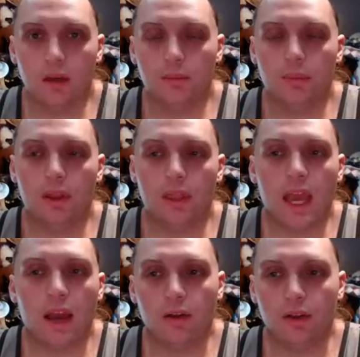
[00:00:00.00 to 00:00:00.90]
put
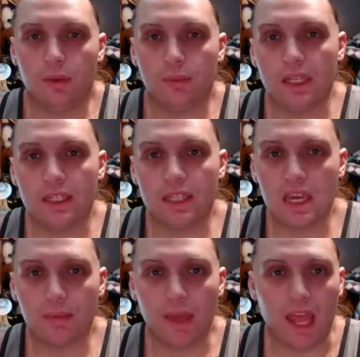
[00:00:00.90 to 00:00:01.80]
that on their
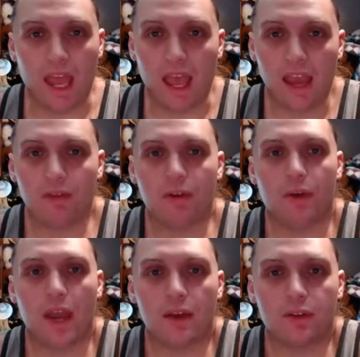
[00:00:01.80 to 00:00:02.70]
PC, but I don't know
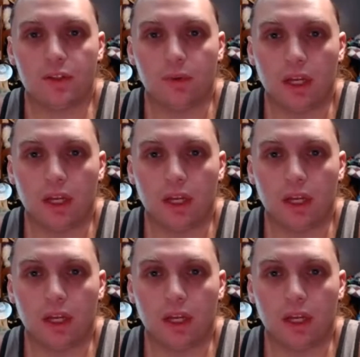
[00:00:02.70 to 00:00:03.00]
how to,